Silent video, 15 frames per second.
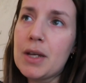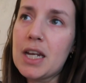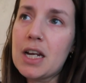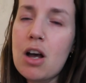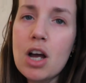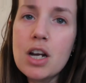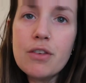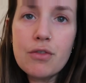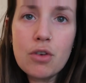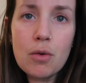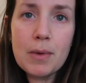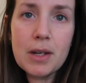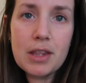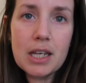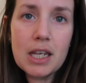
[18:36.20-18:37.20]
it kind of
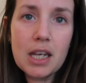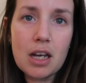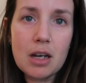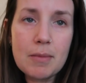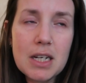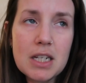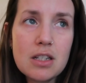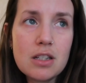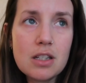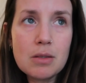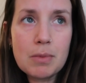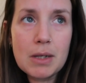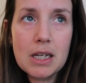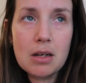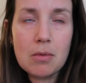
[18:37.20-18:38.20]
got me thinking. I meant to
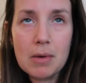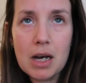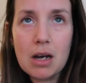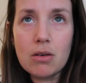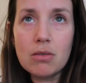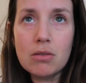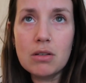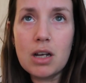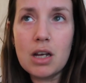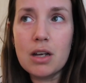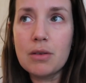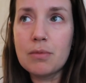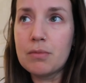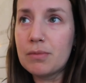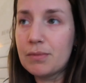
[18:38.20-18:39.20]
speak about
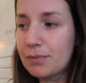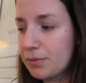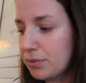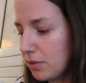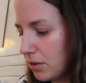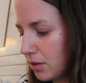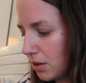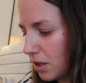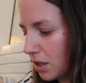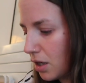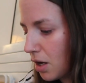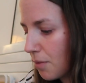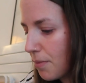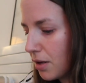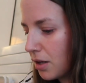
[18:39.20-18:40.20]
kind
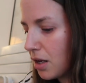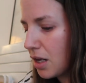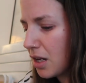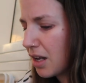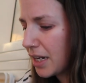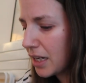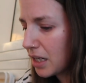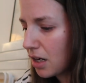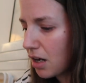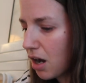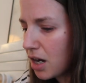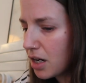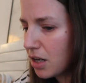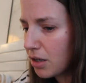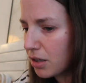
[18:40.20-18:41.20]

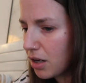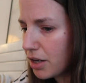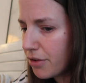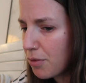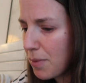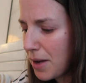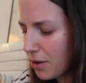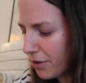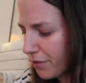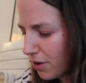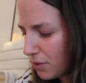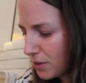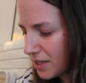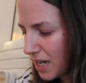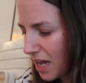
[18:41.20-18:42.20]
of about if
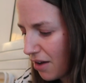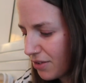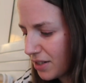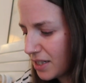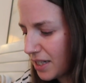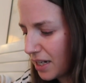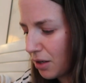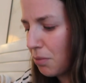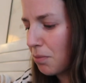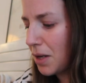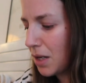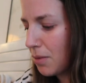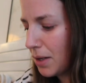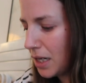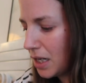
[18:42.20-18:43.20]
I was to have a second
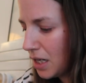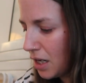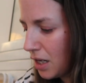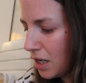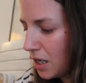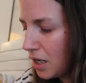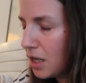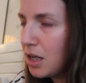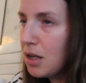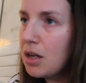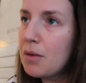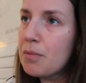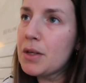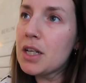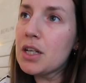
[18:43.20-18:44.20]
baby,
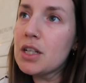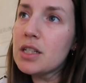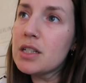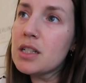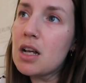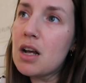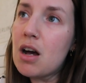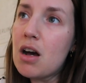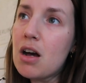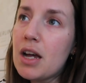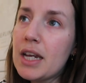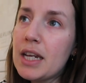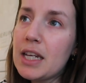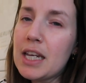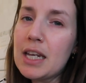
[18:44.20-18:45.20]
because
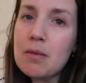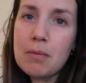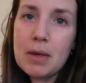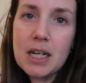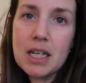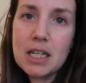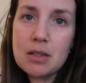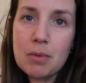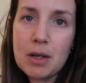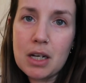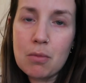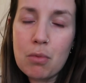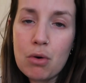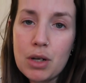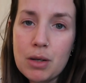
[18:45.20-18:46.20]
I keep meaning to make
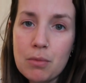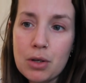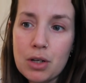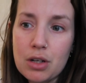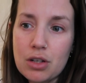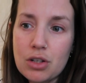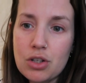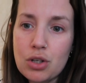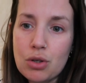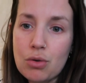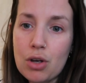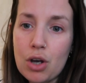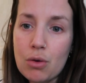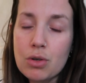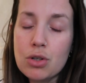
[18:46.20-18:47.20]
an appointment to
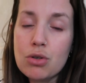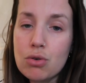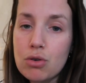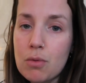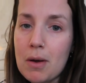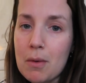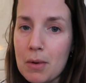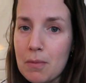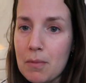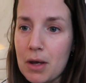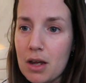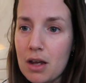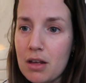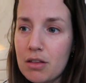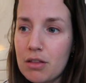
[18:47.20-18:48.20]
go and talk about my
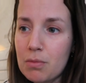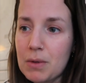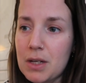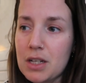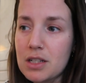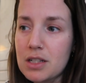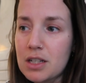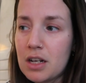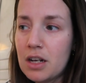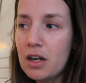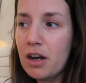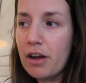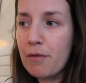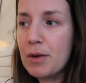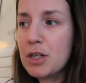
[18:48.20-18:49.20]
birth, because
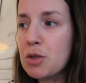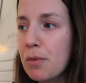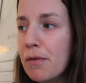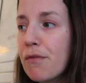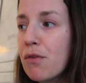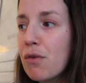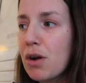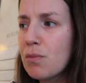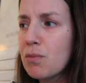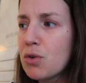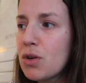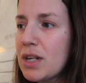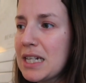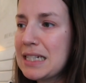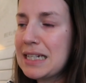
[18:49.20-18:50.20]
I've mentioned before I'm
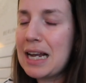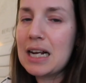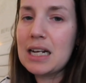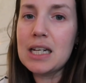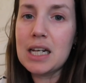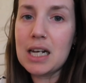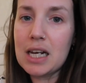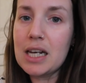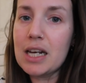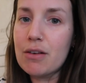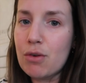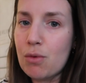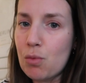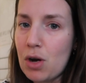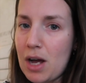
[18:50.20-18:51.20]
not exactly
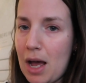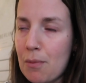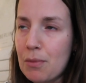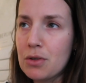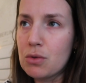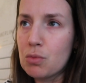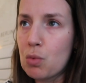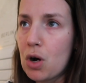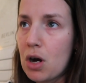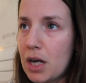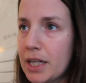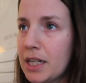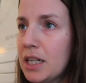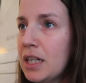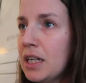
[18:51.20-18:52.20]
clear on what happened and
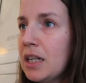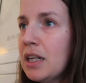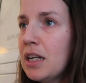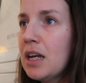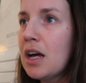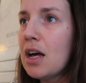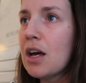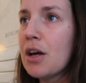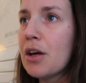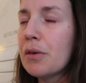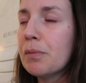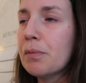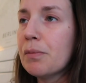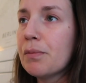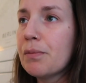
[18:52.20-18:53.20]
why.
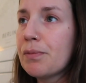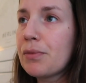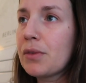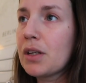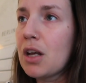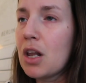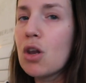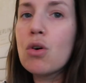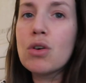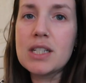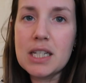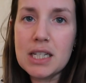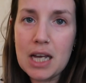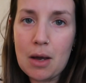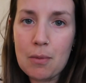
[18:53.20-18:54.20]
A lot
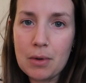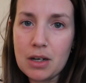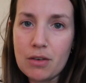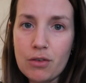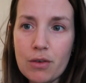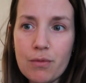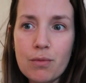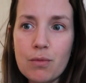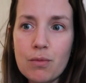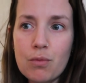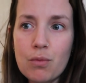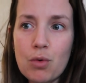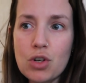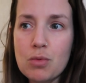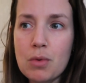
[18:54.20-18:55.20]
did happen. If you haven't
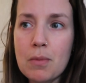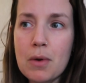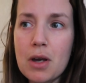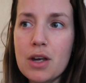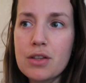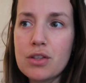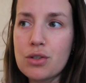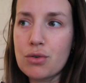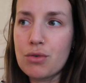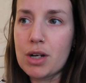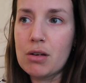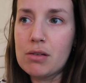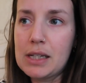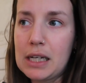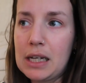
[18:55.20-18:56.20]
watched my birth
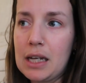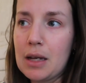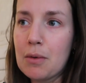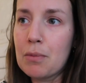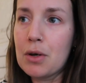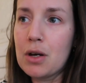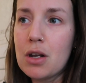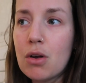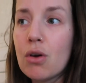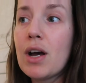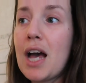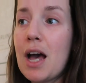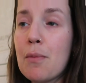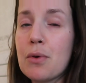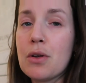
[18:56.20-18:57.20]
story, I'll link it, but a
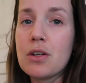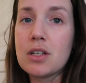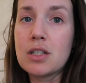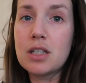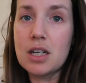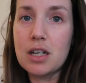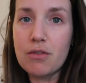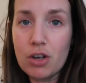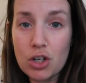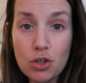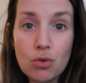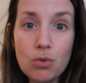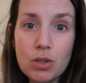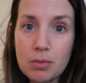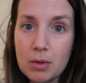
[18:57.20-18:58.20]
lot happened in a very
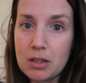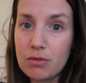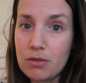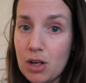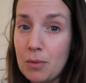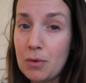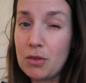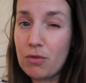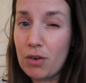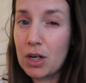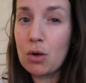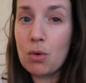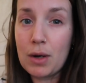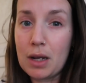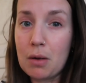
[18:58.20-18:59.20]
short space of time. It was a very
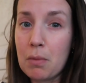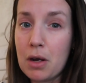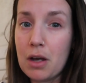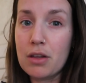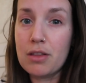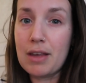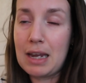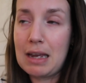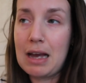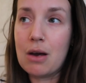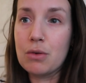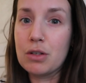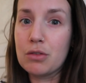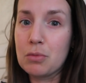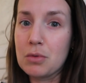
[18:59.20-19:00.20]
quick birth, 8
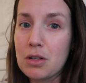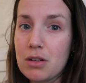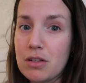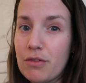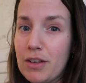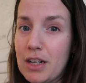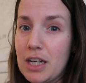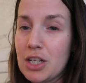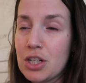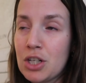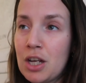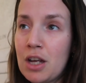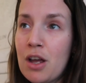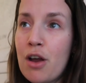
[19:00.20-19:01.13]
hours from start to finish.